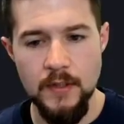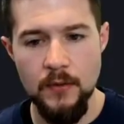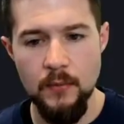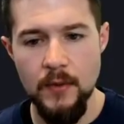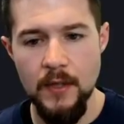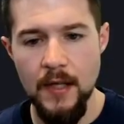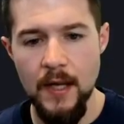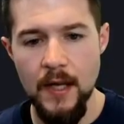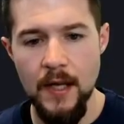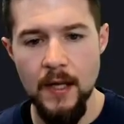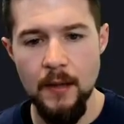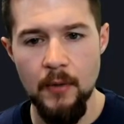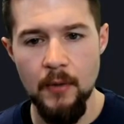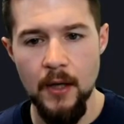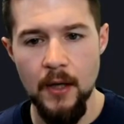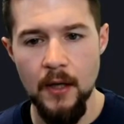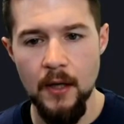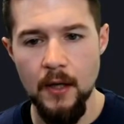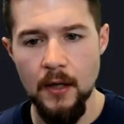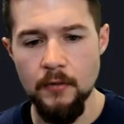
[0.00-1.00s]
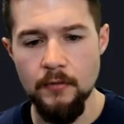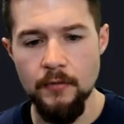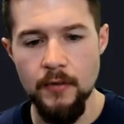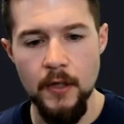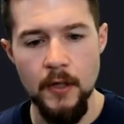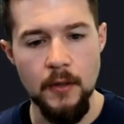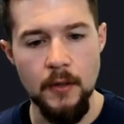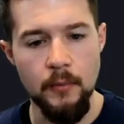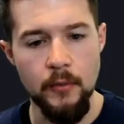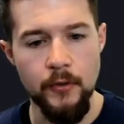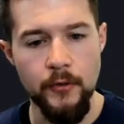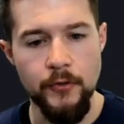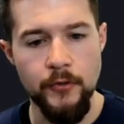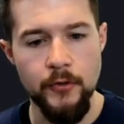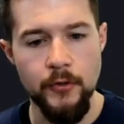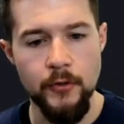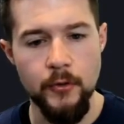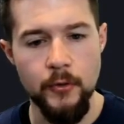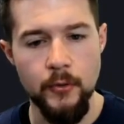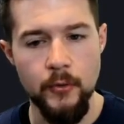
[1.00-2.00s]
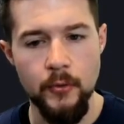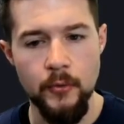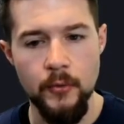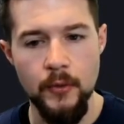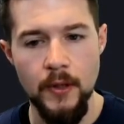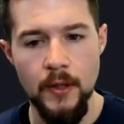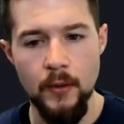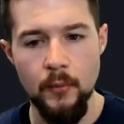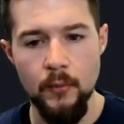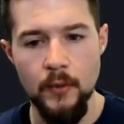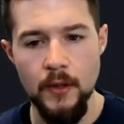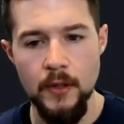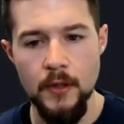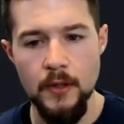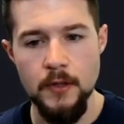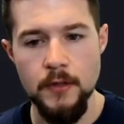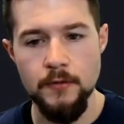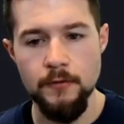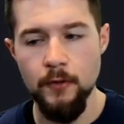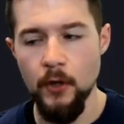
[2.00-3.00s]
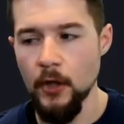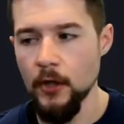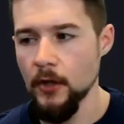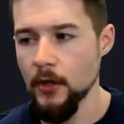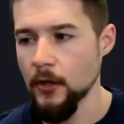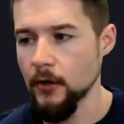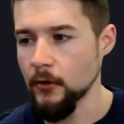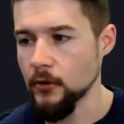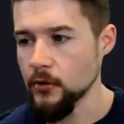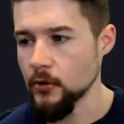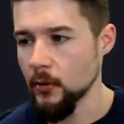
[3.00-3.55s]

we name our variable to? It was fauna underscore